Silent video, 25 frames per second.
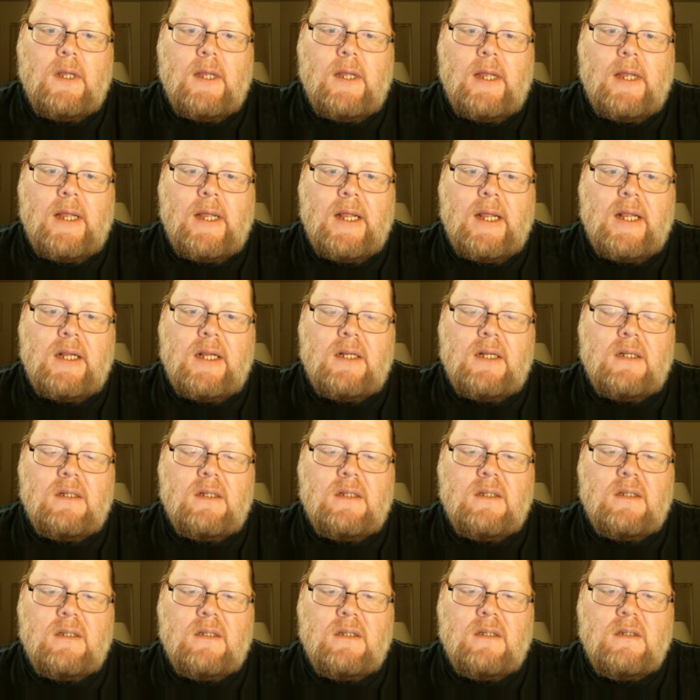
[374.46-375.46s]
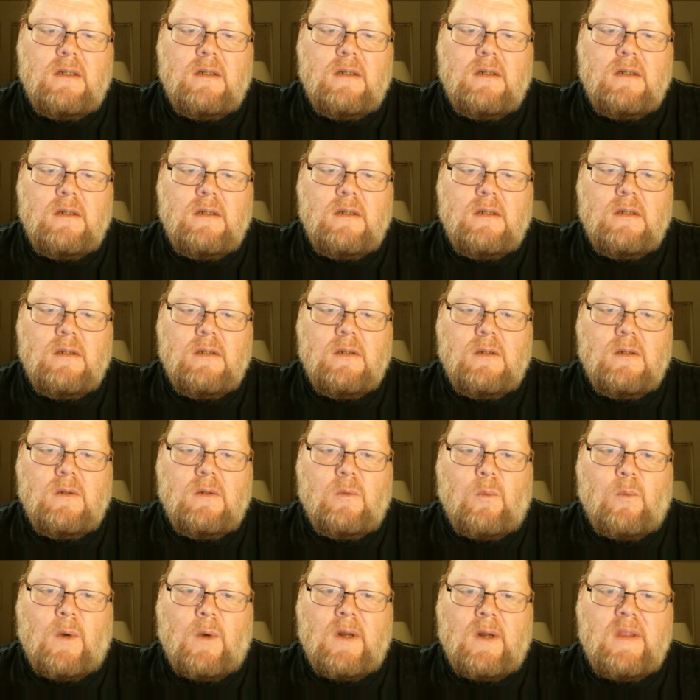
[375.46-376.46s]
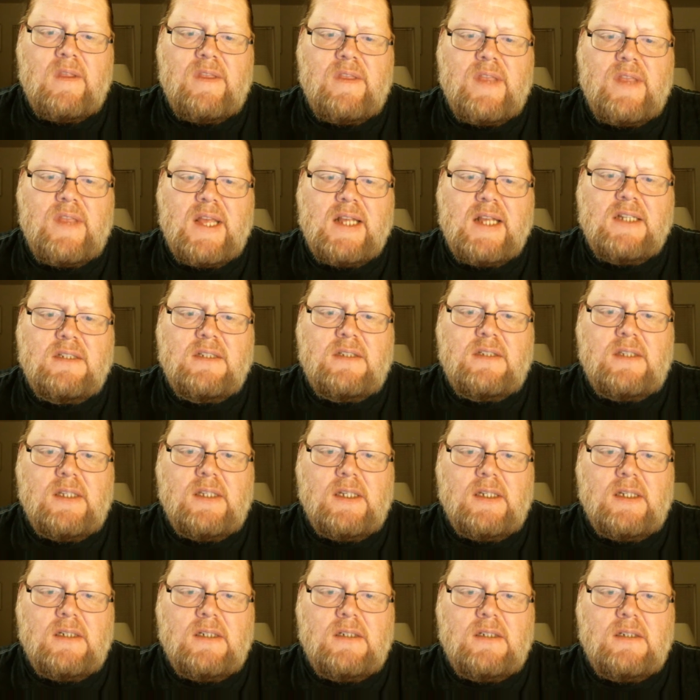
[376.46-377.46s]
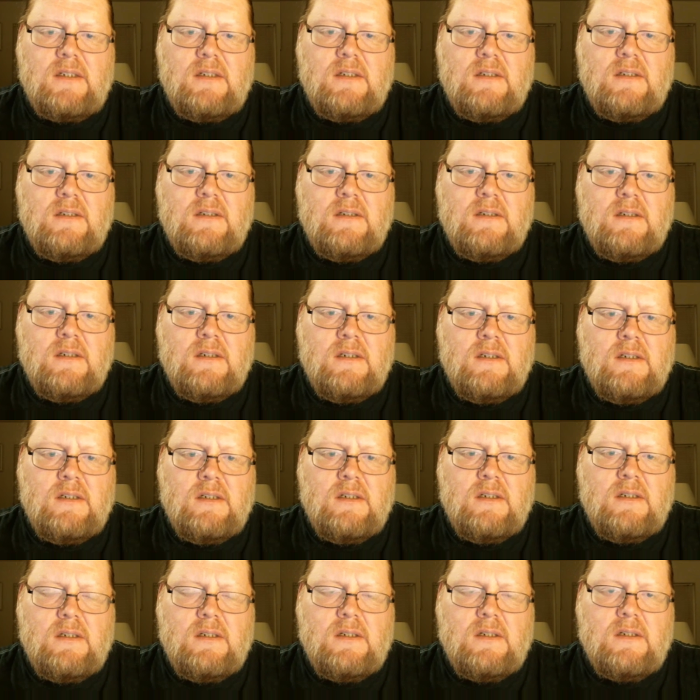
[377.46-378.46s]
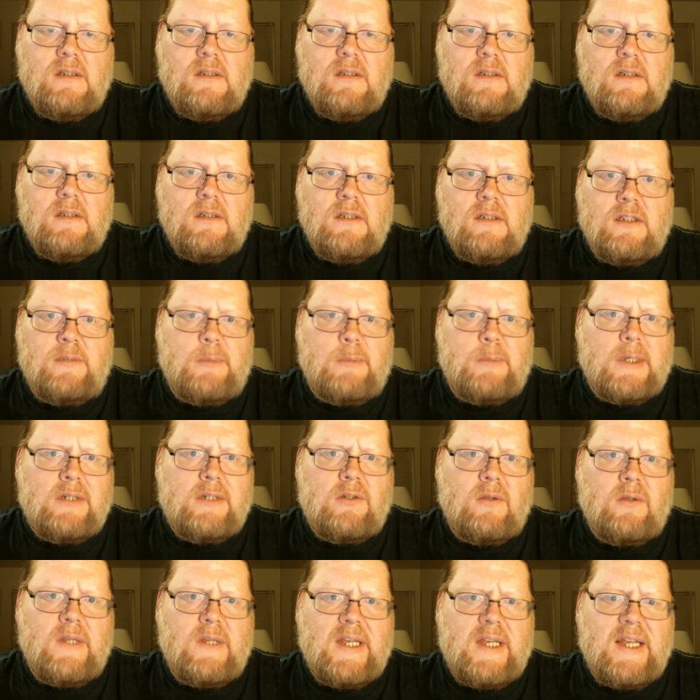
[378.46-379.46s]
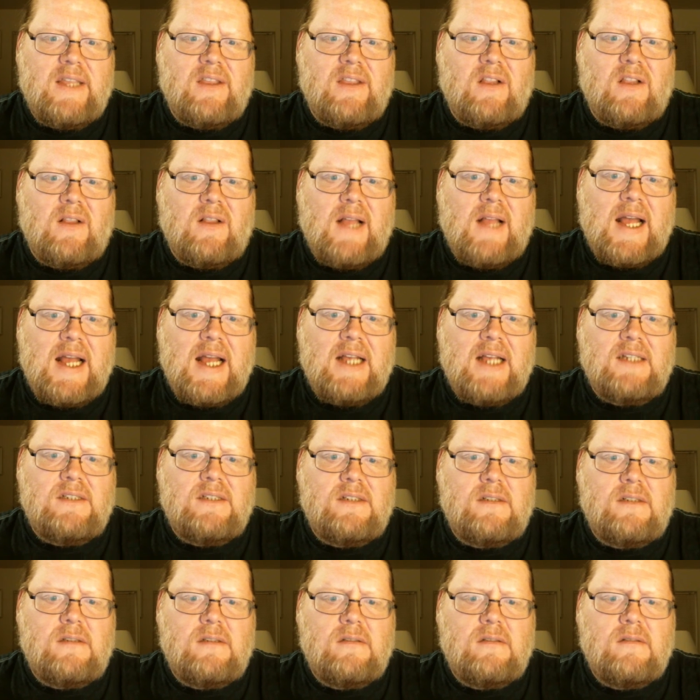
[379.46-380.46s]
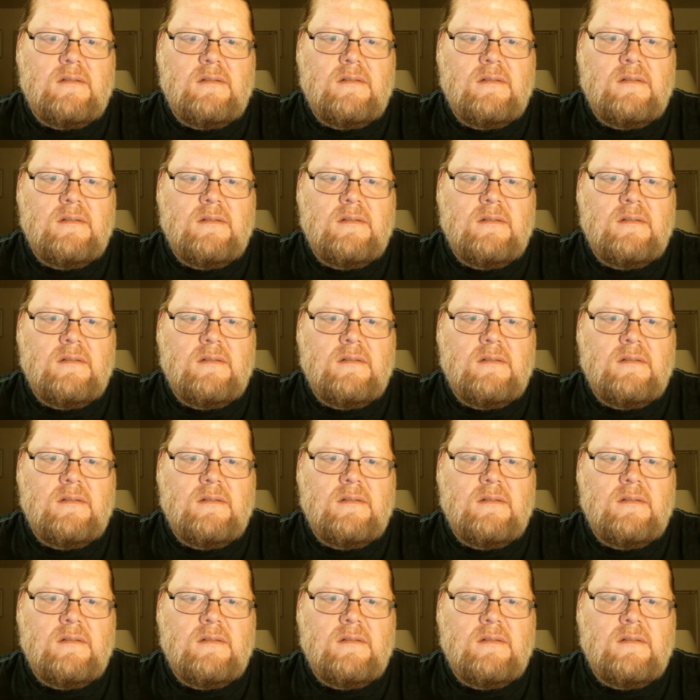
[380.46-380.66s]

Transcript: and one of the things that, especially in the last